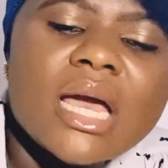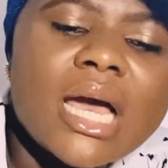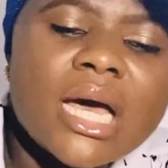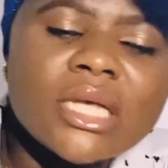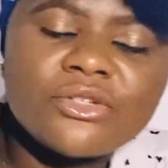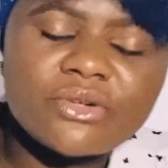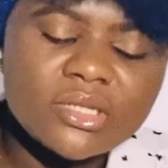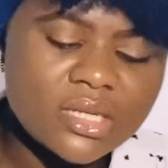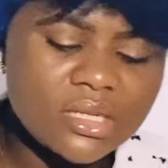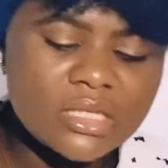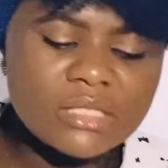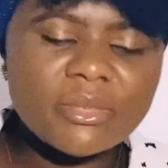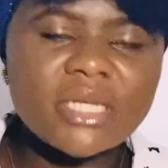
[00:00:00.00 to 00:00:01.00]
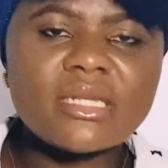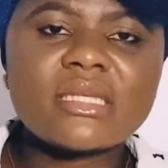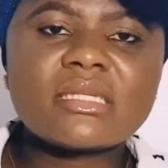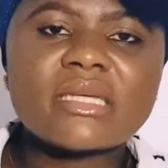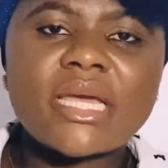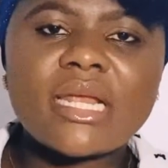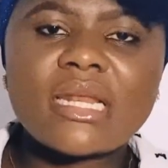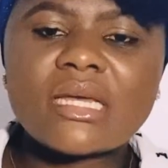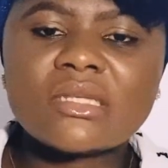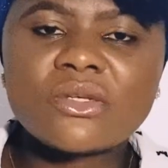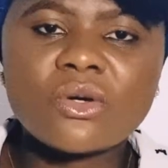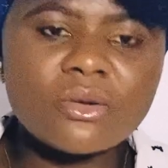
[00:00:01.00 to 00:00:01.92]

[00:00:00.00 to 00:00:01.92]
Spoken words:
address and it's made in Thailand,